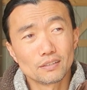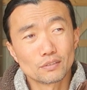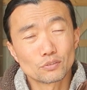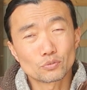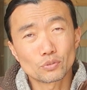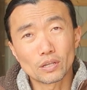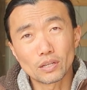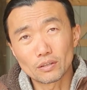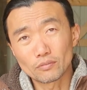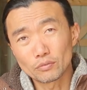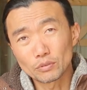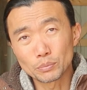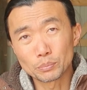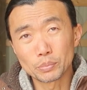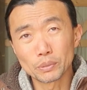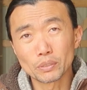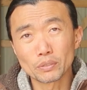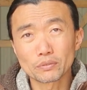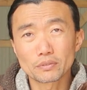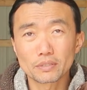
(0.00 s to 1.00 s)
trying to
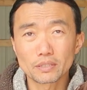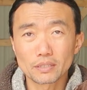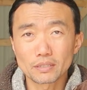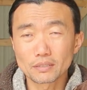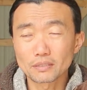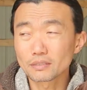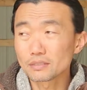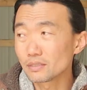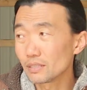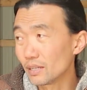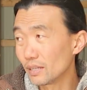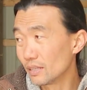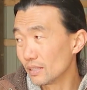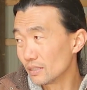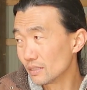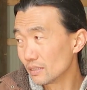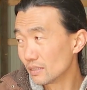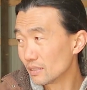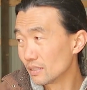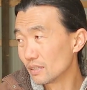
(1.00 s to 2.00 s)
rebuild things and
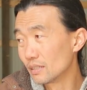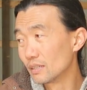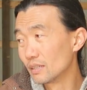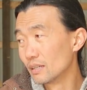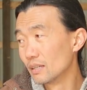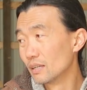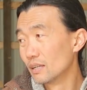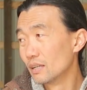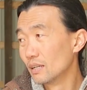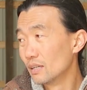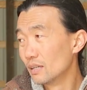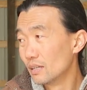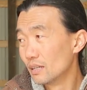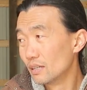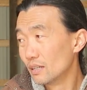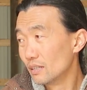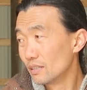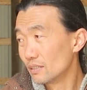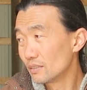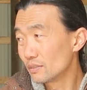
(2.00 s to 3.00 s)

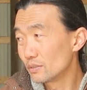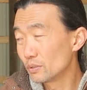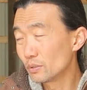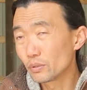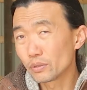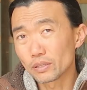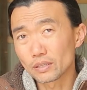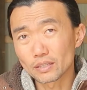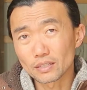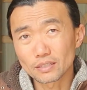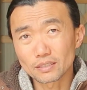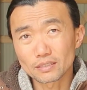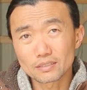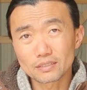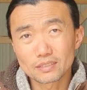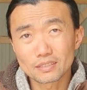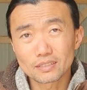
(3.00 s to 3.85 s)
do things,